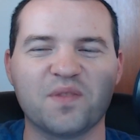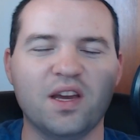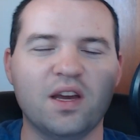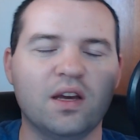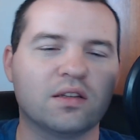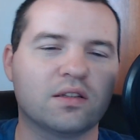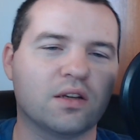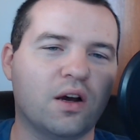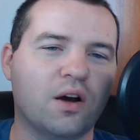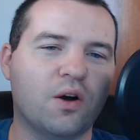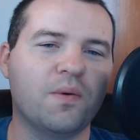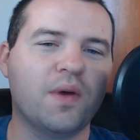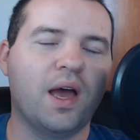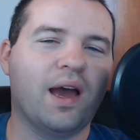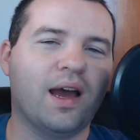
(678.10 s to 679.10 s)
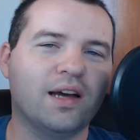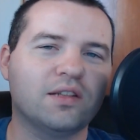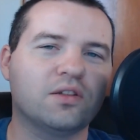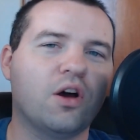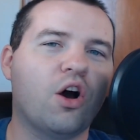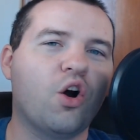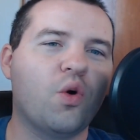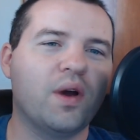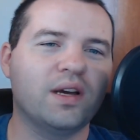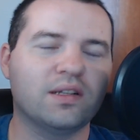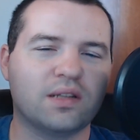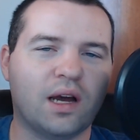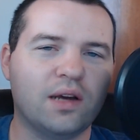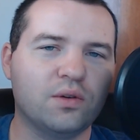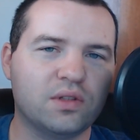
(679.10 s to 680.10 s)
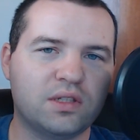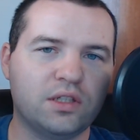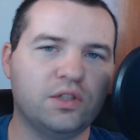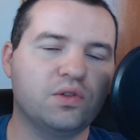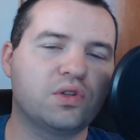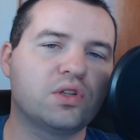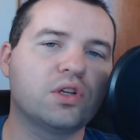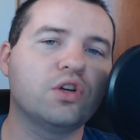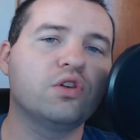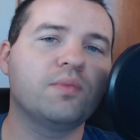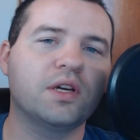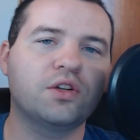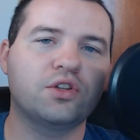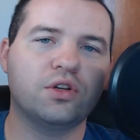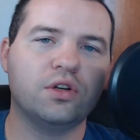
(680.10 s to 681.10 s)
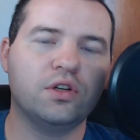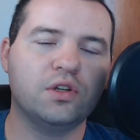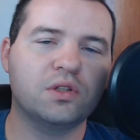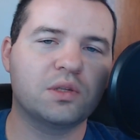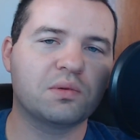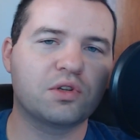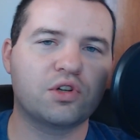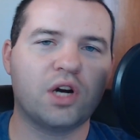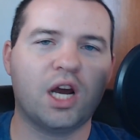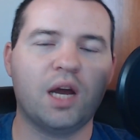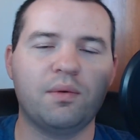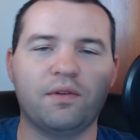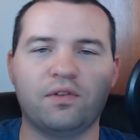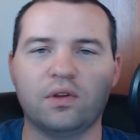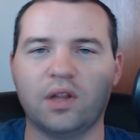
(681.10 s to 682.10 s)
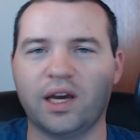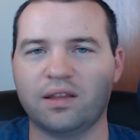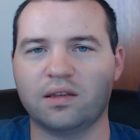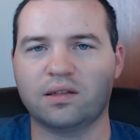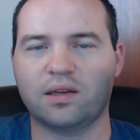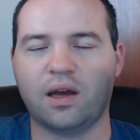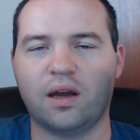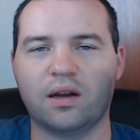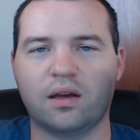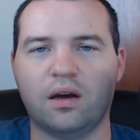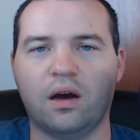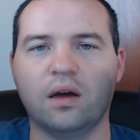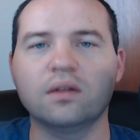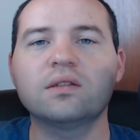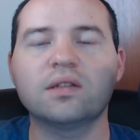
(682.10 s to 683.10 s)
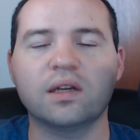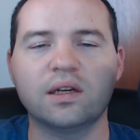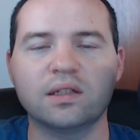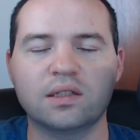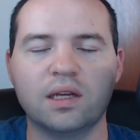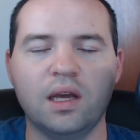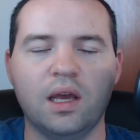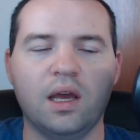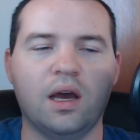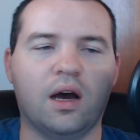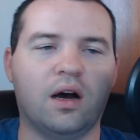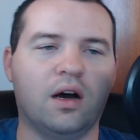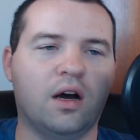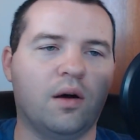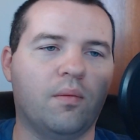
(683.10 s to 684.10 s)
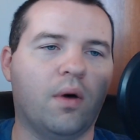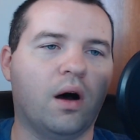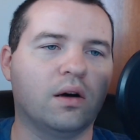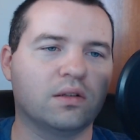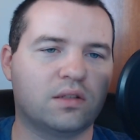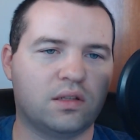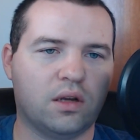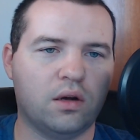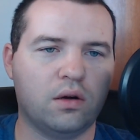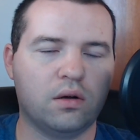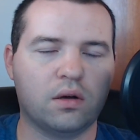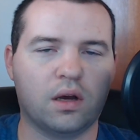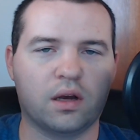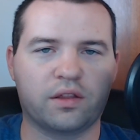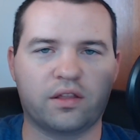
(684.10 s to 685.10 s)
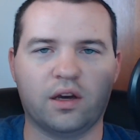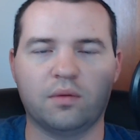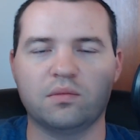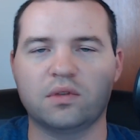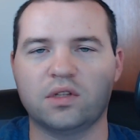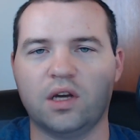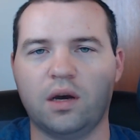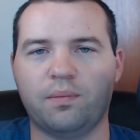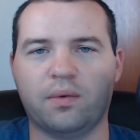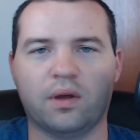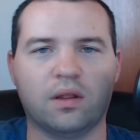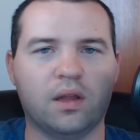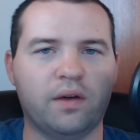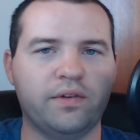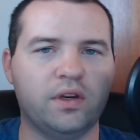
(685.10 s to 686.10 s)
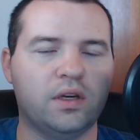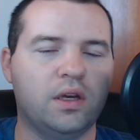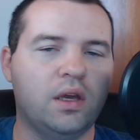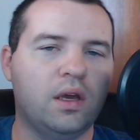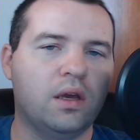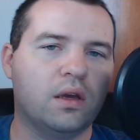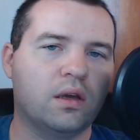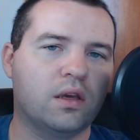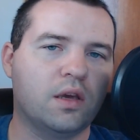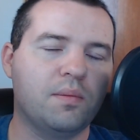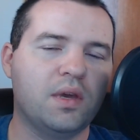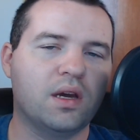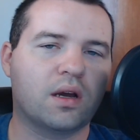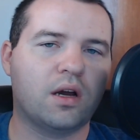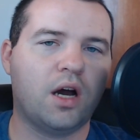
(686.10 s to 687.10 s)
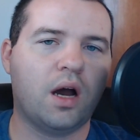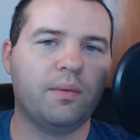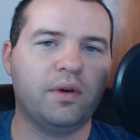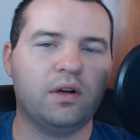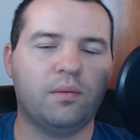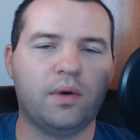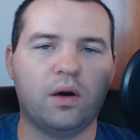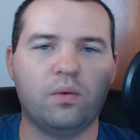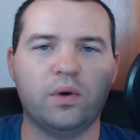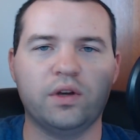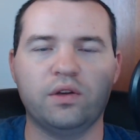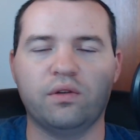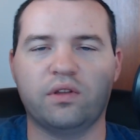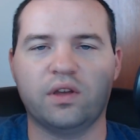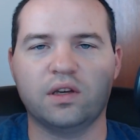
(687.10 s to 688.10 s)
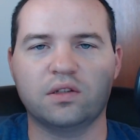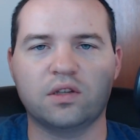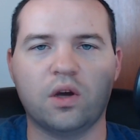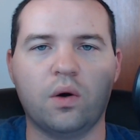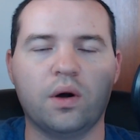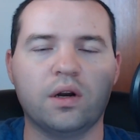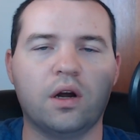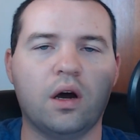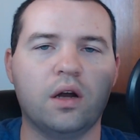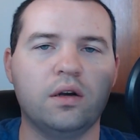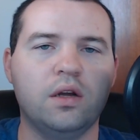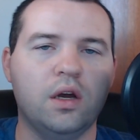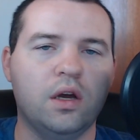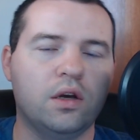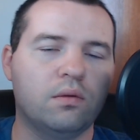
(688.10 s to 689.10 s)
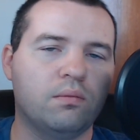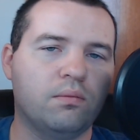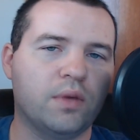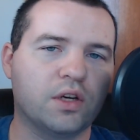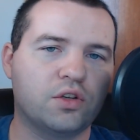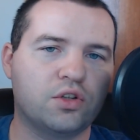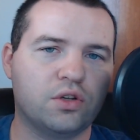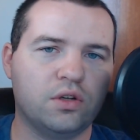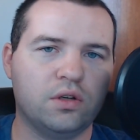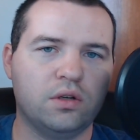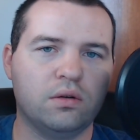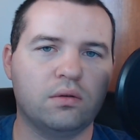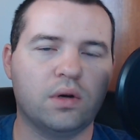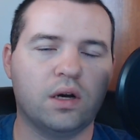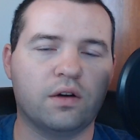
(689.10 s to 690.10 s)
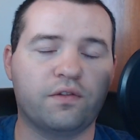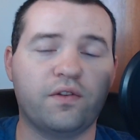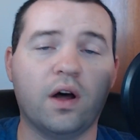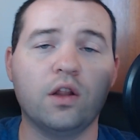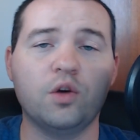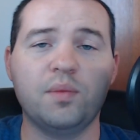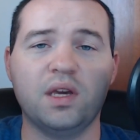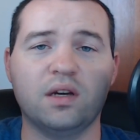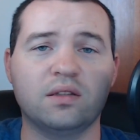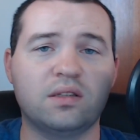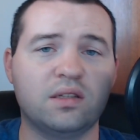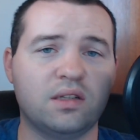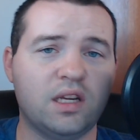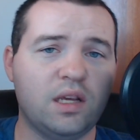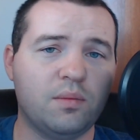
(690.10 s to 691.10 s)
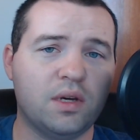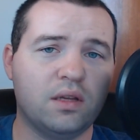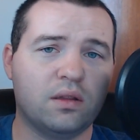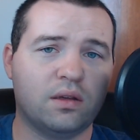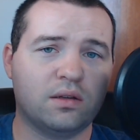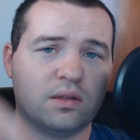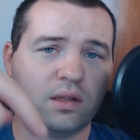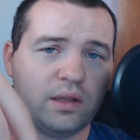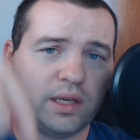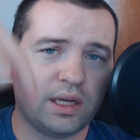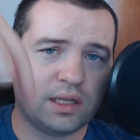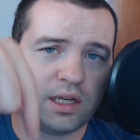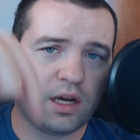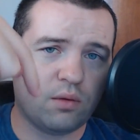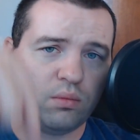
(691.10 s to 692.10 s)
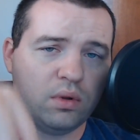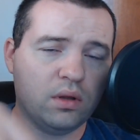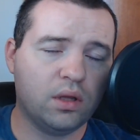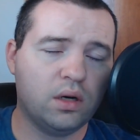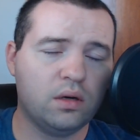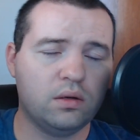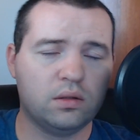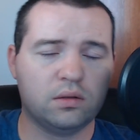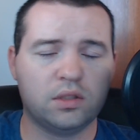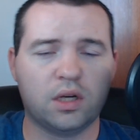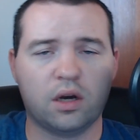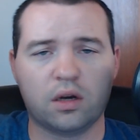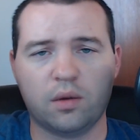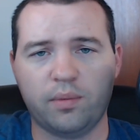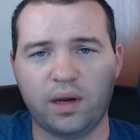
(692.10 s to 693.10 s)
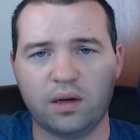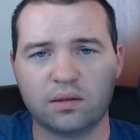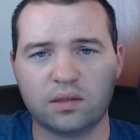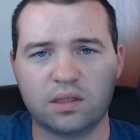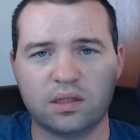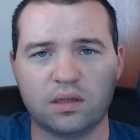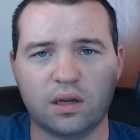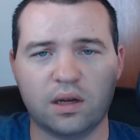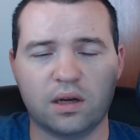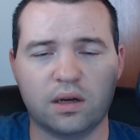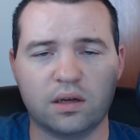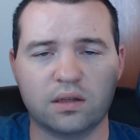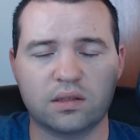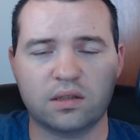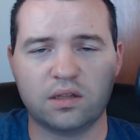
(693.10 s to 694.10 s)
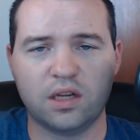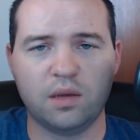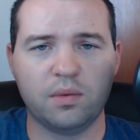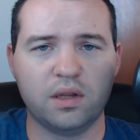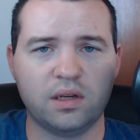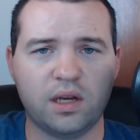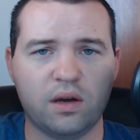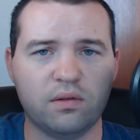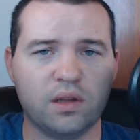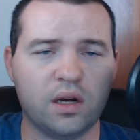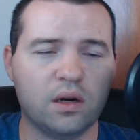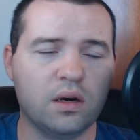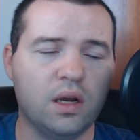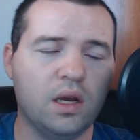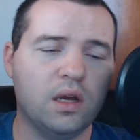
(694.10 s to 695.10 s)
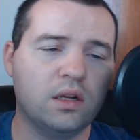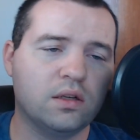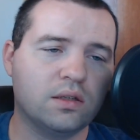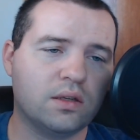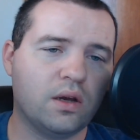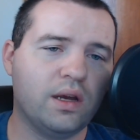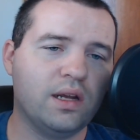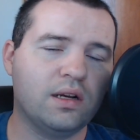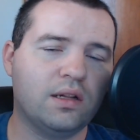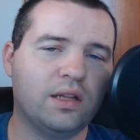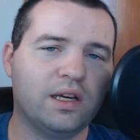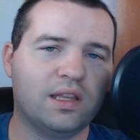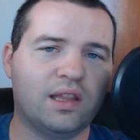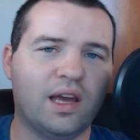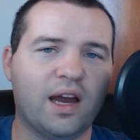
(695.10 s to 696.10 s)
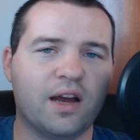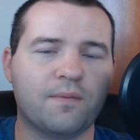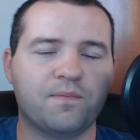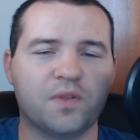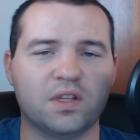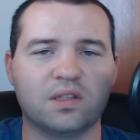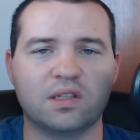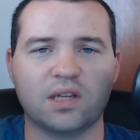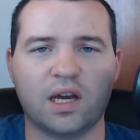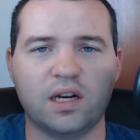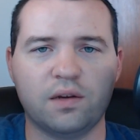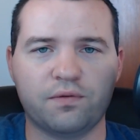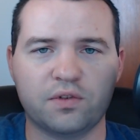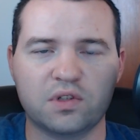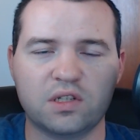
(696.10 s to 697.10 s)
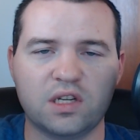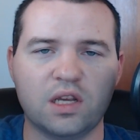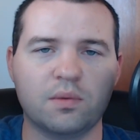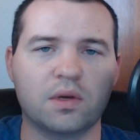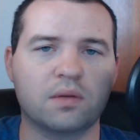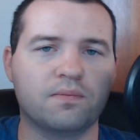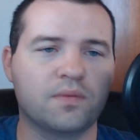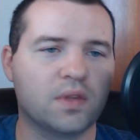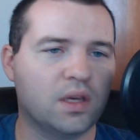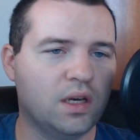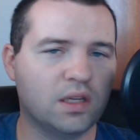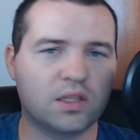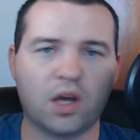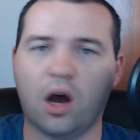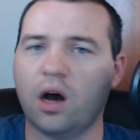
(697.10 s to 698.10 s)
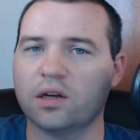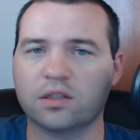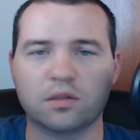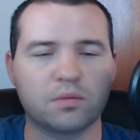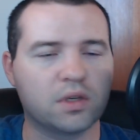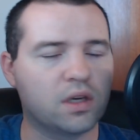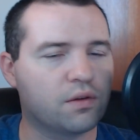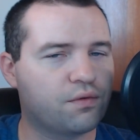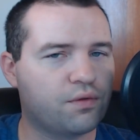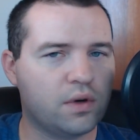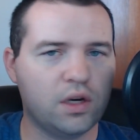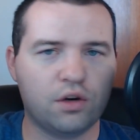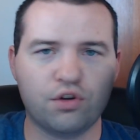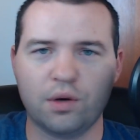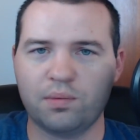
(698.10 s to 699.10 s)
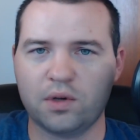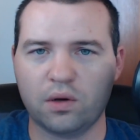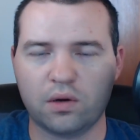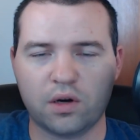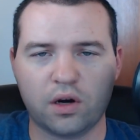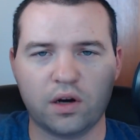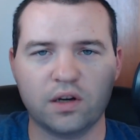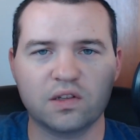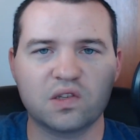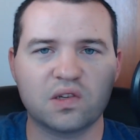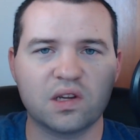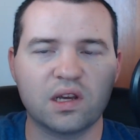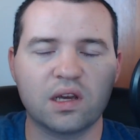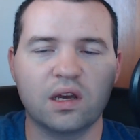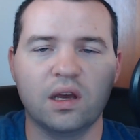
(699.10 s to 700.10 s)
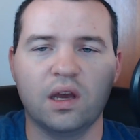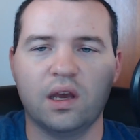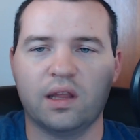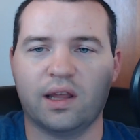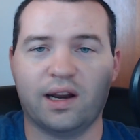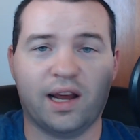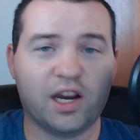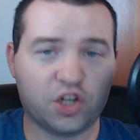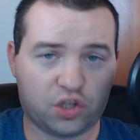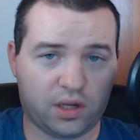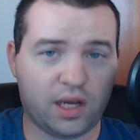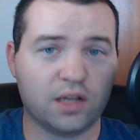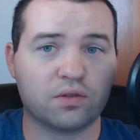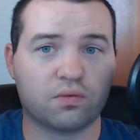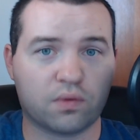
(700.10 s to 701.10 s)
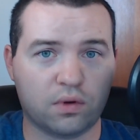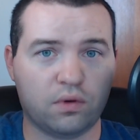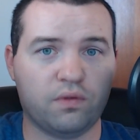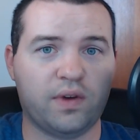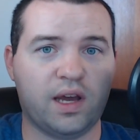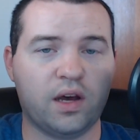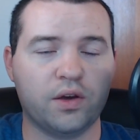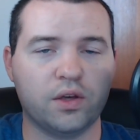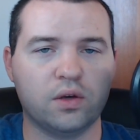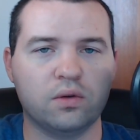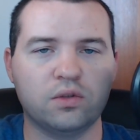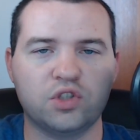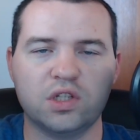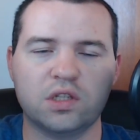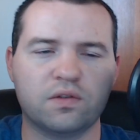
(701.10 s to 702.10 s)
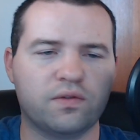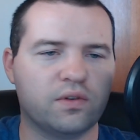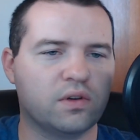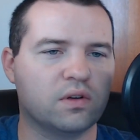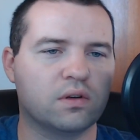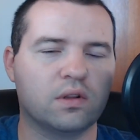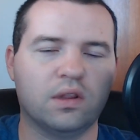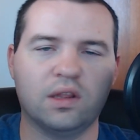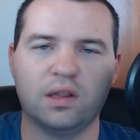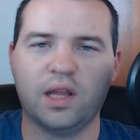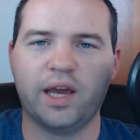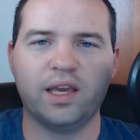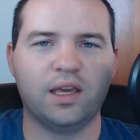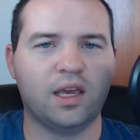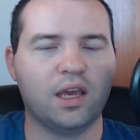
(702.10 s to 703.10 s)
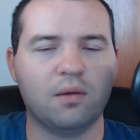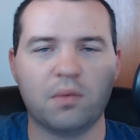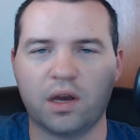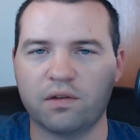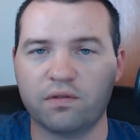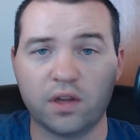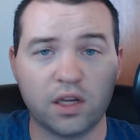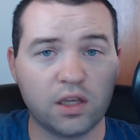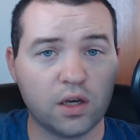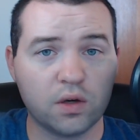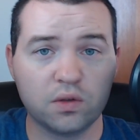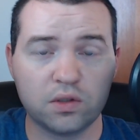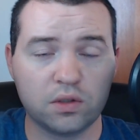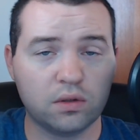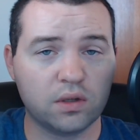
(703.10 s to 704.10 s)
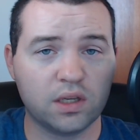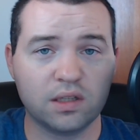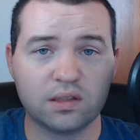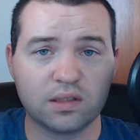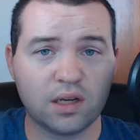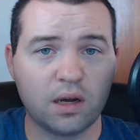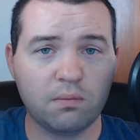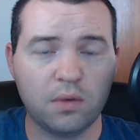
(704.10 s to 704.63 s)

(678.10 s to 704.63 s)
So, as always, I will see you soon. Make sure you subscribe if you like this kind of content. Um, also, a thumbs up. I love it. Give me a comment about what you think's going on. Make sure you uh, follow me on Steemit. There's a link down below, and I'll talk about uh, Steemit down there. Just go ahead and click that and sign up for Steemit. It's awesome. You get free cryptocurrency that actually has real value. Just for liking my videos, you'll get some.